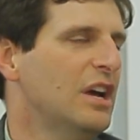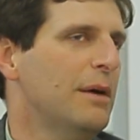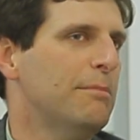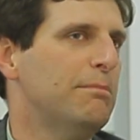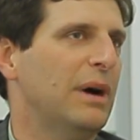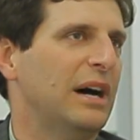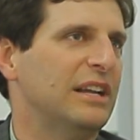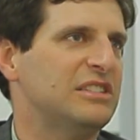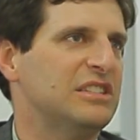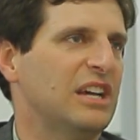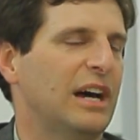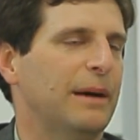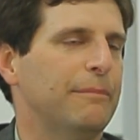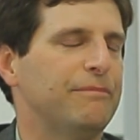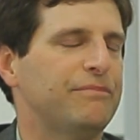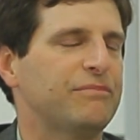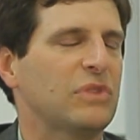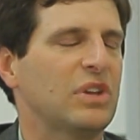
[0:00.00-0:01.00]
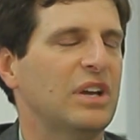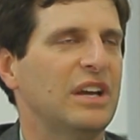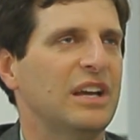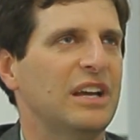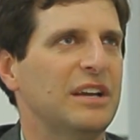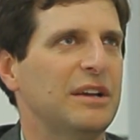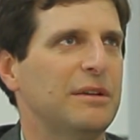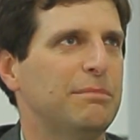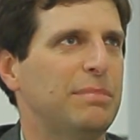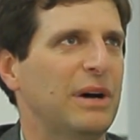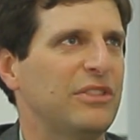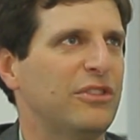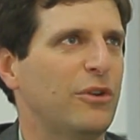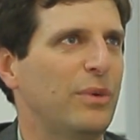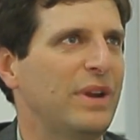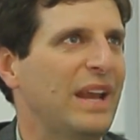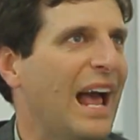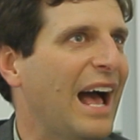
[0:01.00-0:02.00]
but
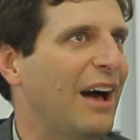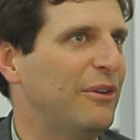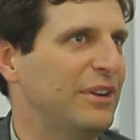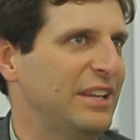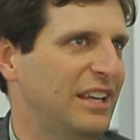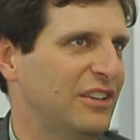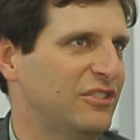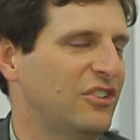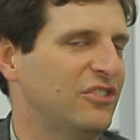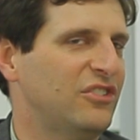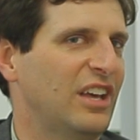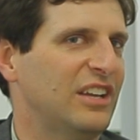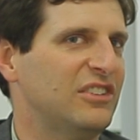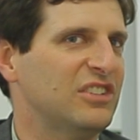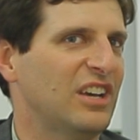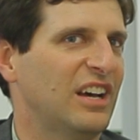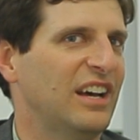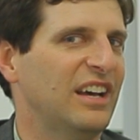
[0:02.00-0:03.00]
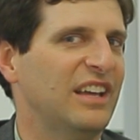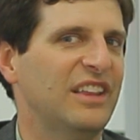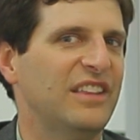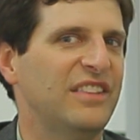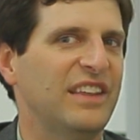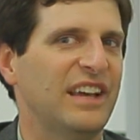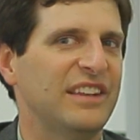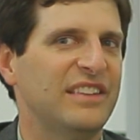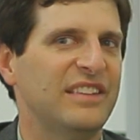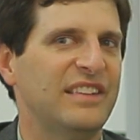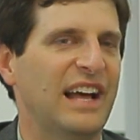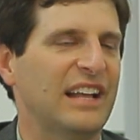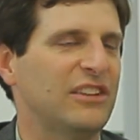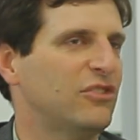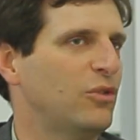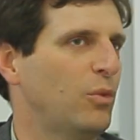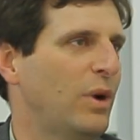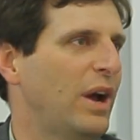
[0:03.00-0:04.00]
the reality is that
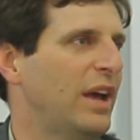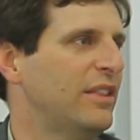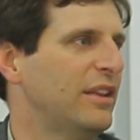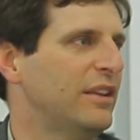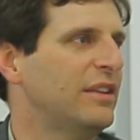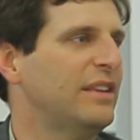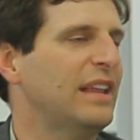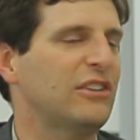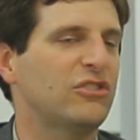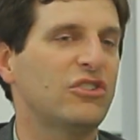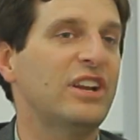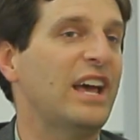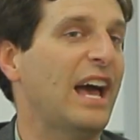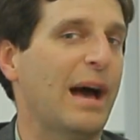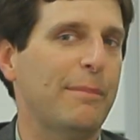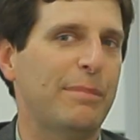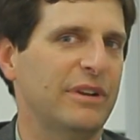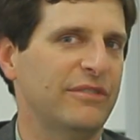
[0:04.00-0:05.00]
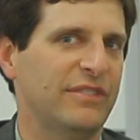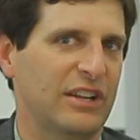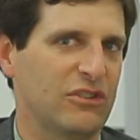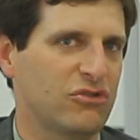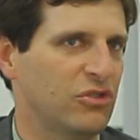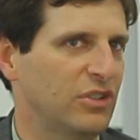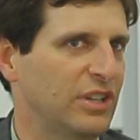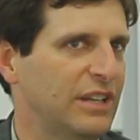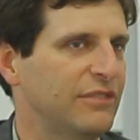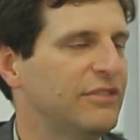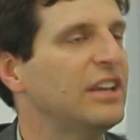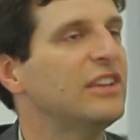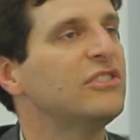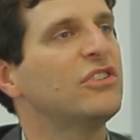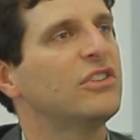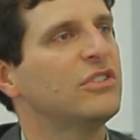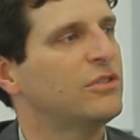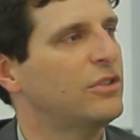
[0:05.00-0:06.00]
that's the way that's going to happen eventually. If
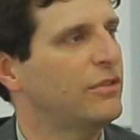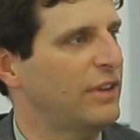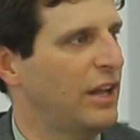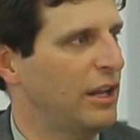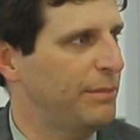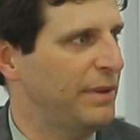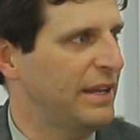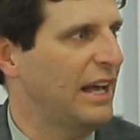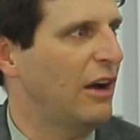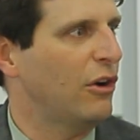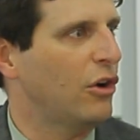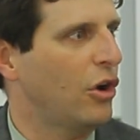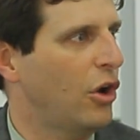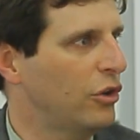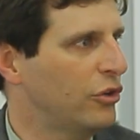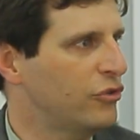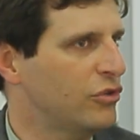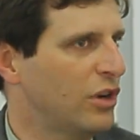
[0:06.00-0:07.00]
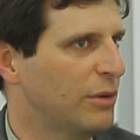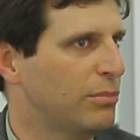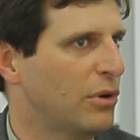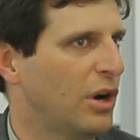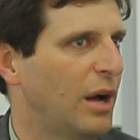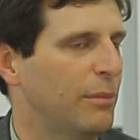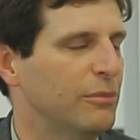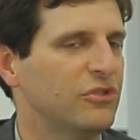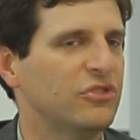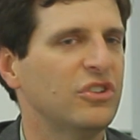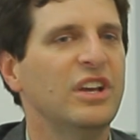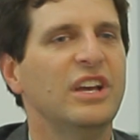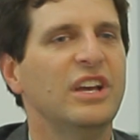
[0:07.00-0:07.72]
kids are developing alcohol or drug problems,